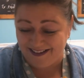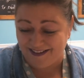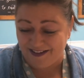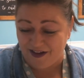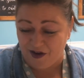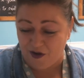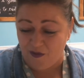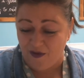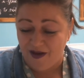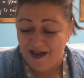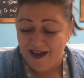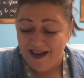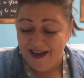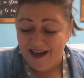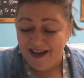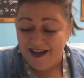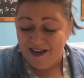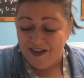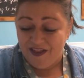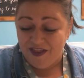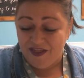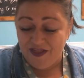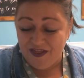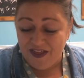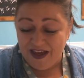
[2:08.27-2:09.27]
So
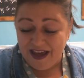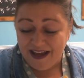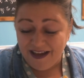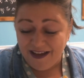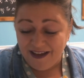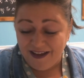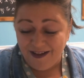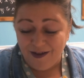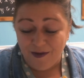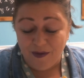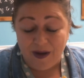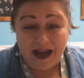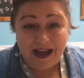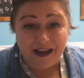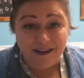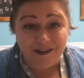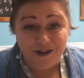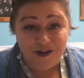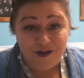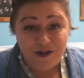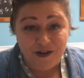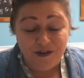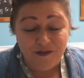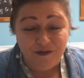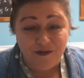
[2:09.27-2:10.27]
thank you,
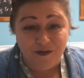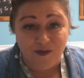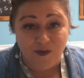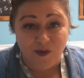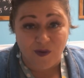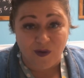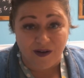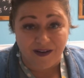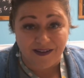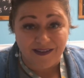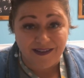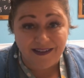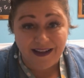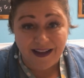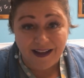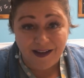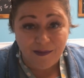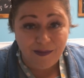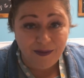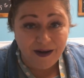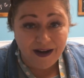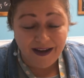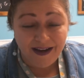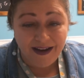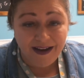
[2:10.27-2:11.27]
Astrid, for
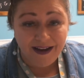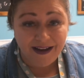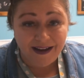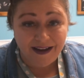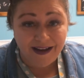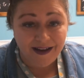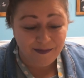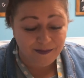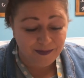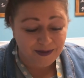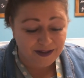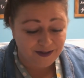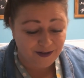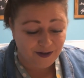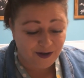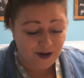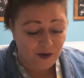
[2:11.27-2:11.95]
celebrating Mr.